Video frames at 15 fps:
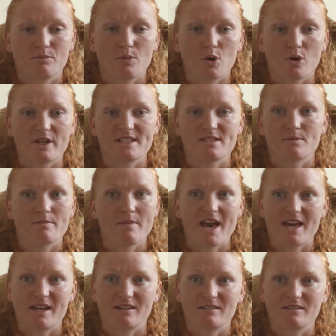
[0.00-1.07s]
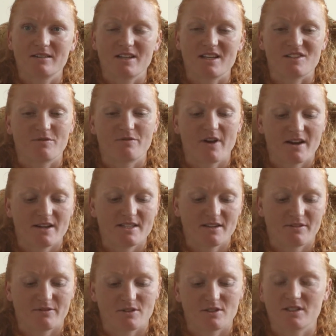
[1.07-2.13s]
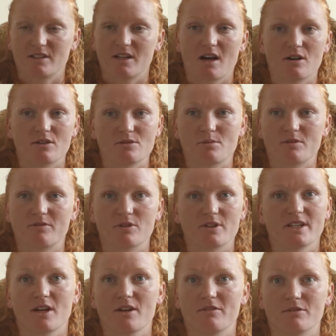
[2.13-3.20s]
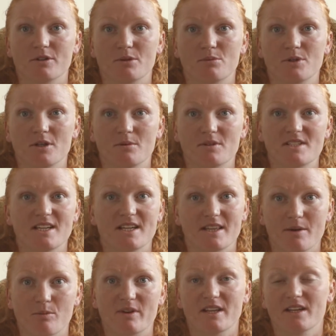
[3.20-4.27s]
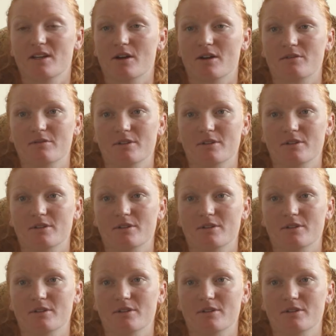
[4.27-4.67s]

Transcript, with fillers: boys and men is very different to girls before they go through puberty and then when they're going